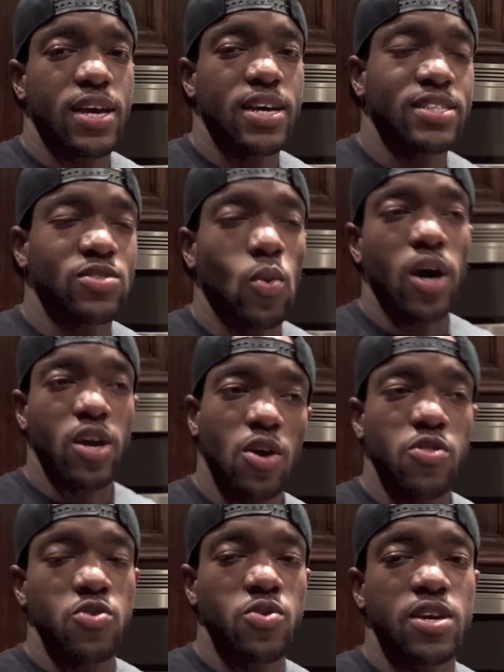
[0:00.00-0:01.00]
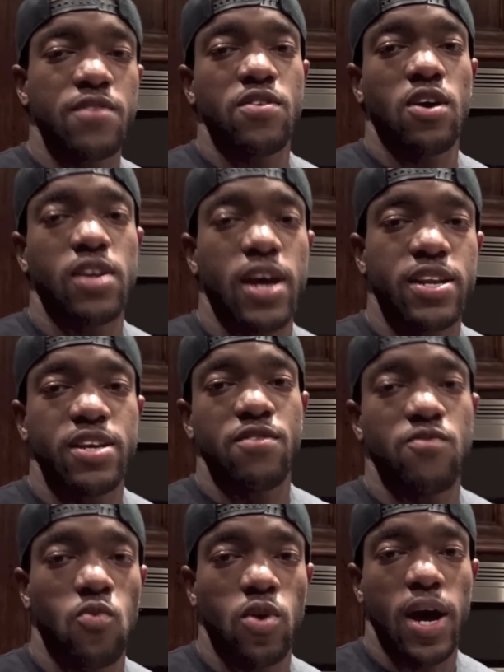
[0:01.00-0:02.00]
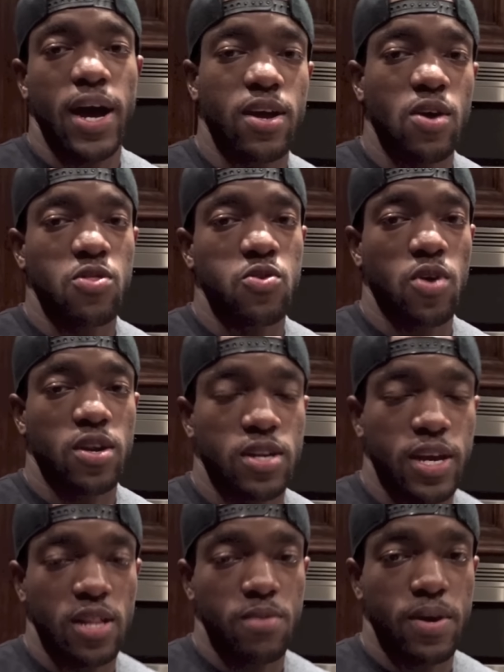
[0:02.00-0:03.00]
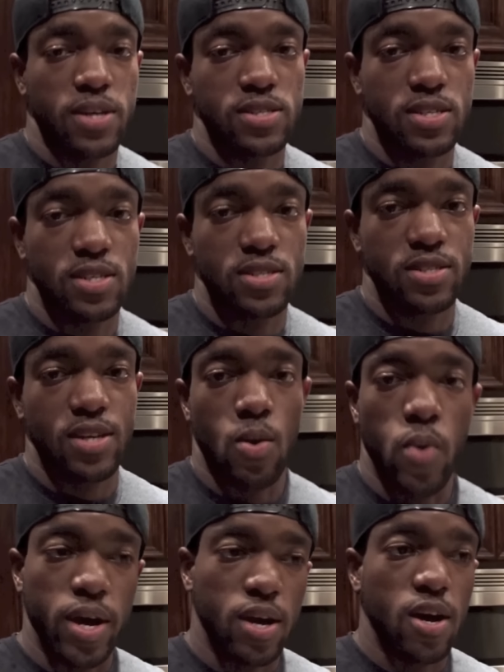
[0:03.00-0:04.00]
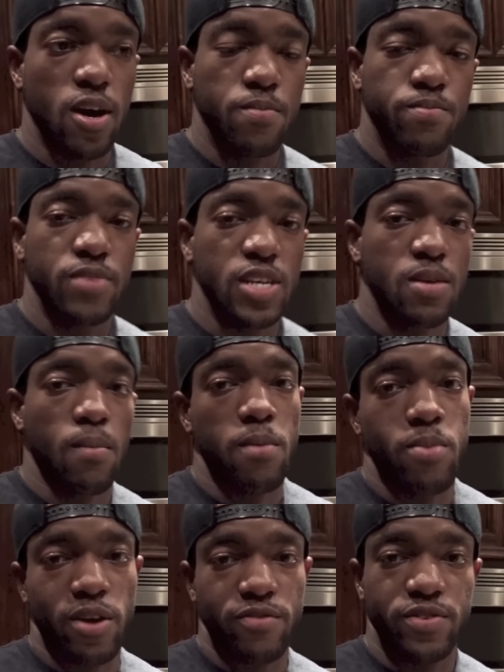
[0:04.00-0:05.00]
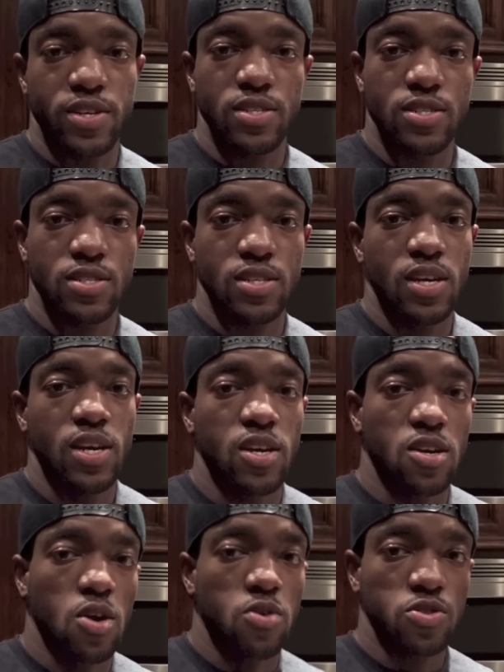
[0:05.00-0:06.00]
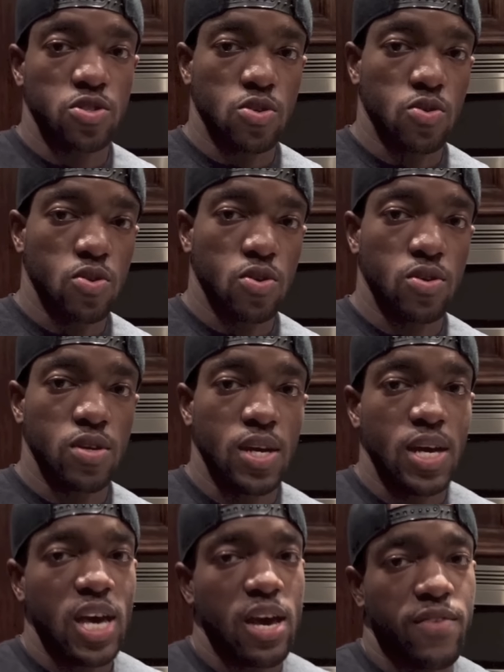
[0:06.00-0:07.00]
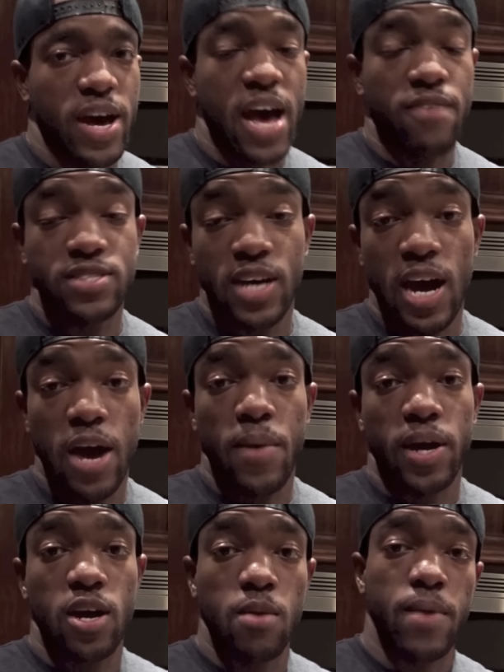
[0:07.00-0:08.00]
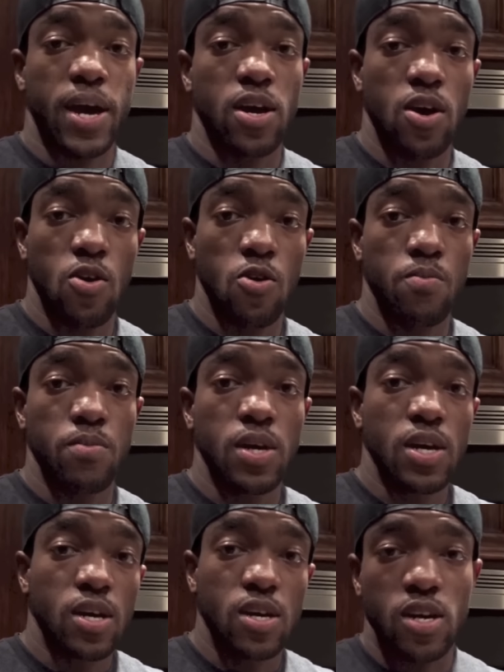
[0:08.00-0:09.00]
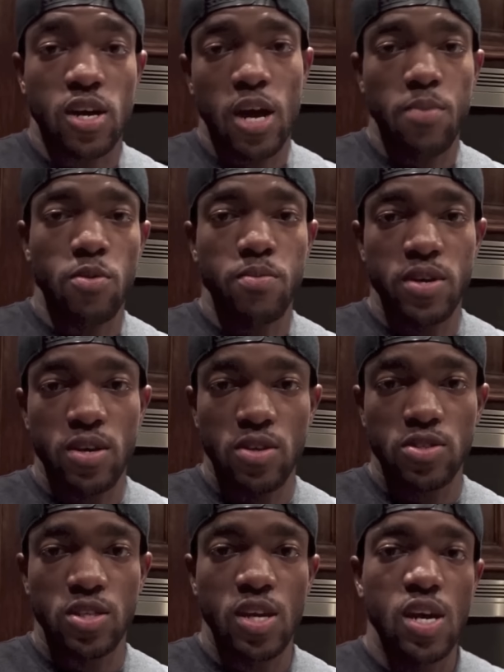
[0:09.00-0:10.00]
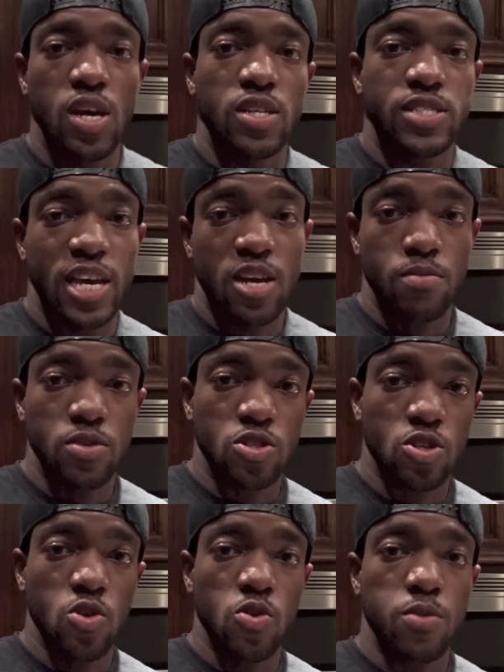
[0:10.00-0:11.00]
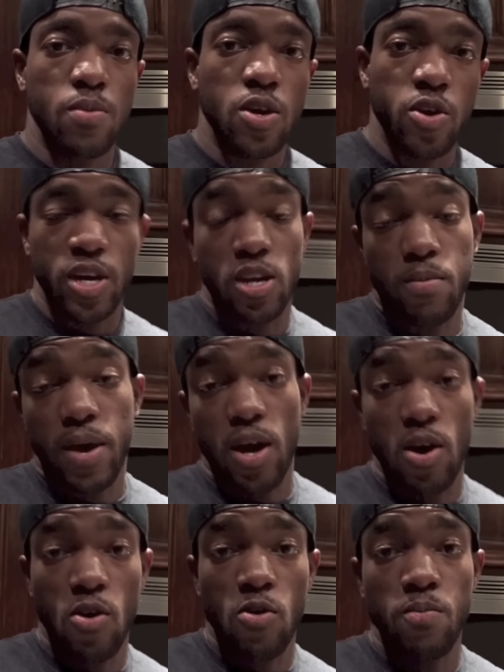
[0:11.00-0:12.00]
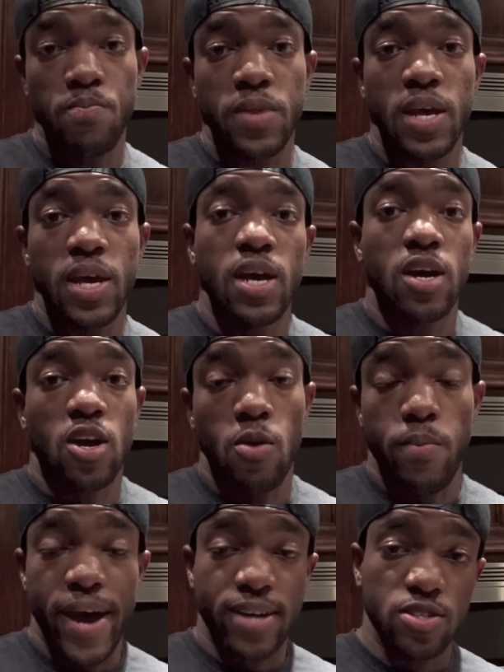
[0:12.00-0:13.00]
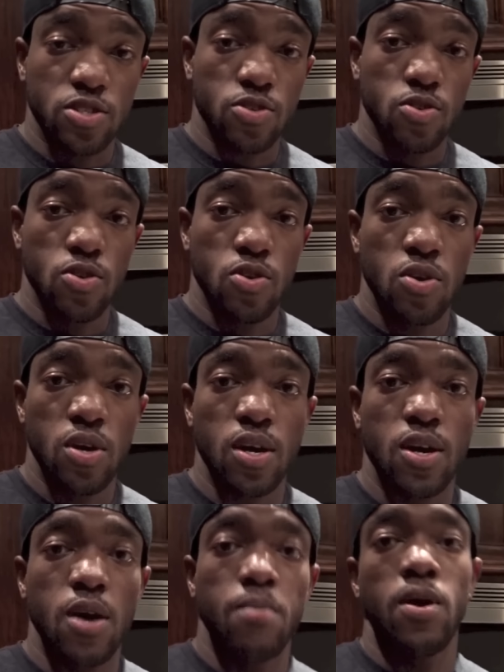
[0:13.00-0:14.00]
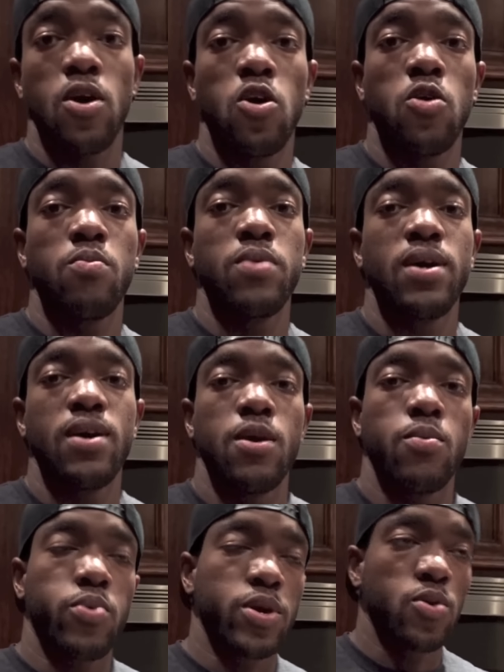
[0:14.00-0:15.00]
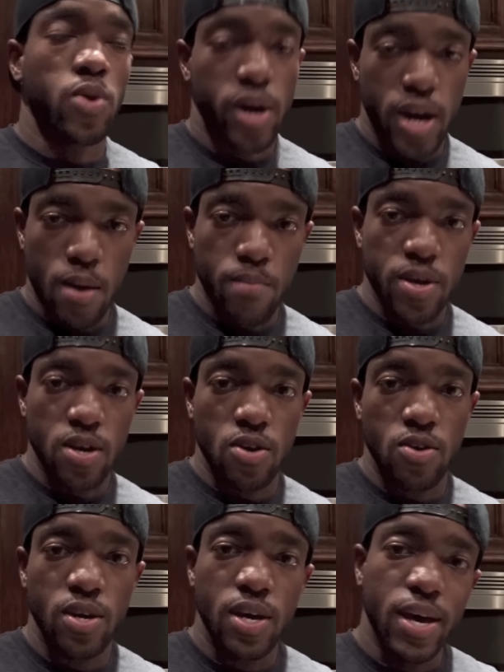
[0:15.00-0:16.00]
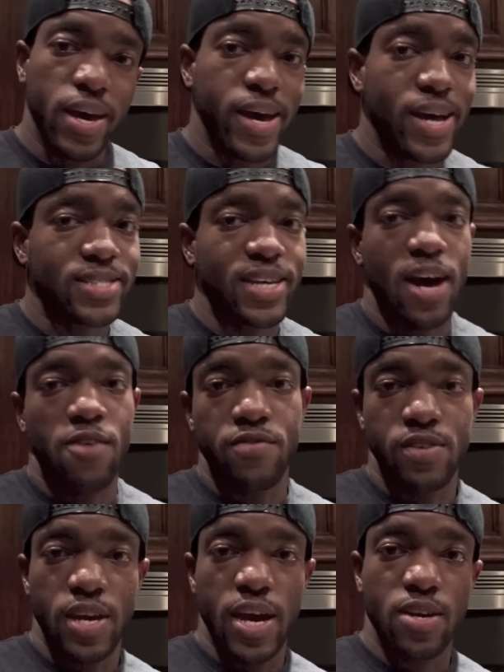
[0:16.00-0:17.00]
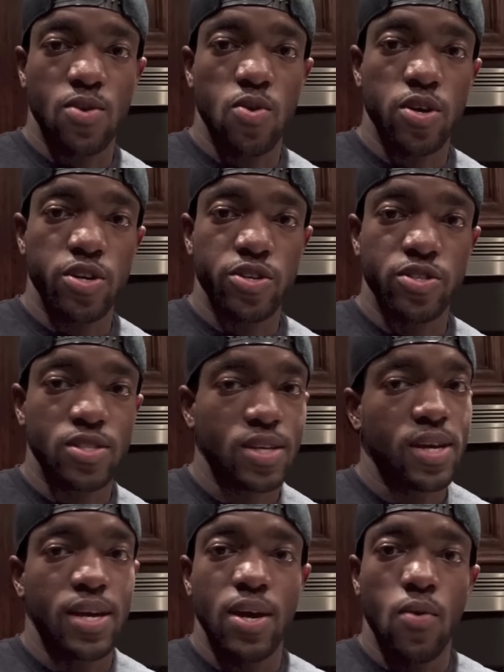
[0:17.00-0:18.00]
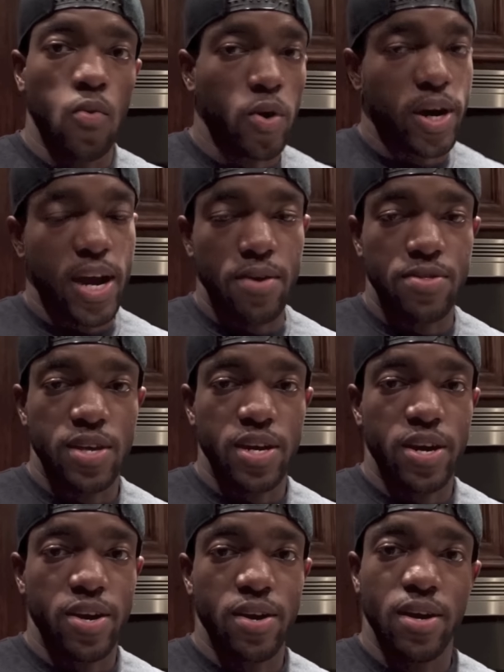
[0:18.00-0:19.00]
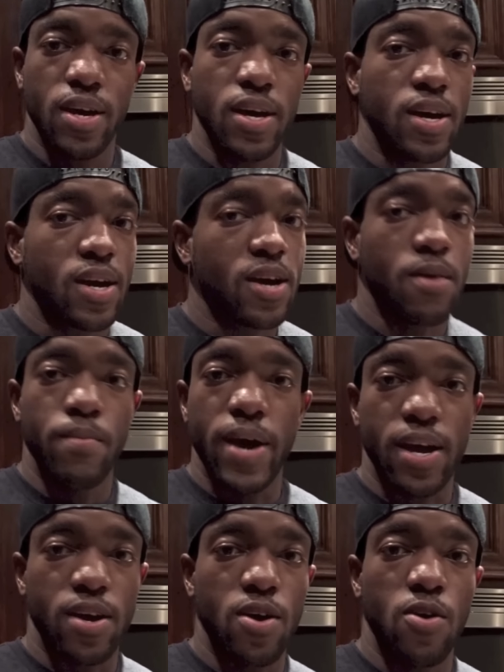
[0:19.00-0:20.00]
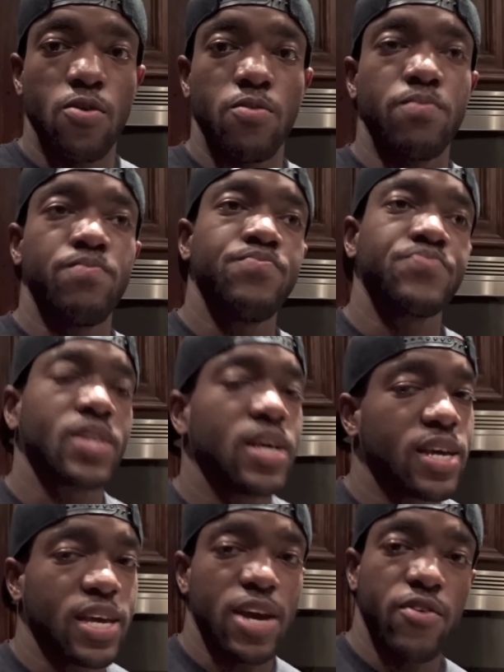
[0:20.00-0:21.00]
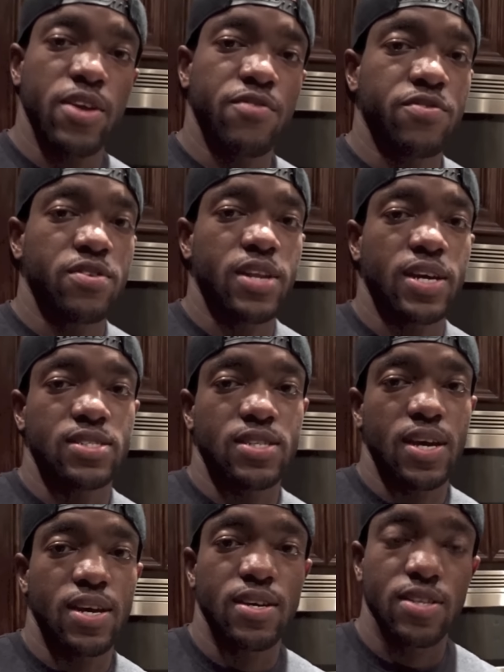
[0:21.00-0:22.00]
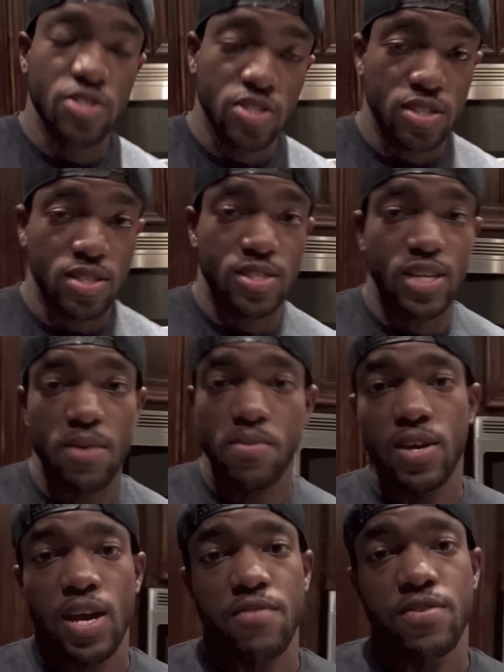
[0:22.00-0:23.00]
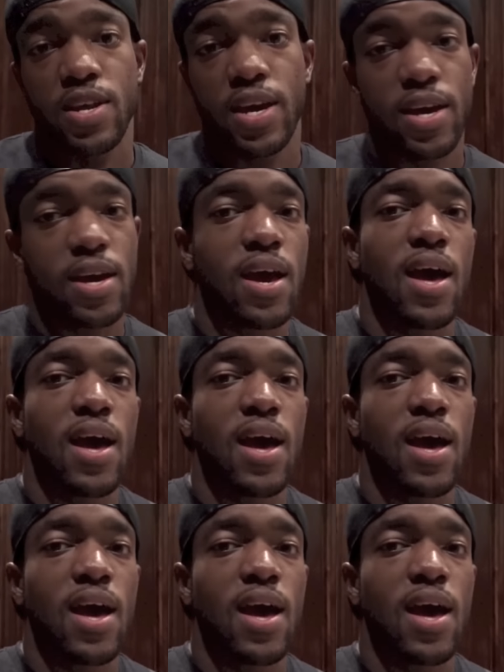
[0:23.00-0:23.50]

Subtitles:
and give y'all an idea of what I go through on a daily basis. I wake up, eat my breakfast, go to school. If I have time, I come back home, cook a couple meals, take them to school with me or eat them at home, go back to school, come home, pre-workout meal, head to Alpha Elite headquarters, work out there, come back home, and get ready for the next day. It's just the same thing every day.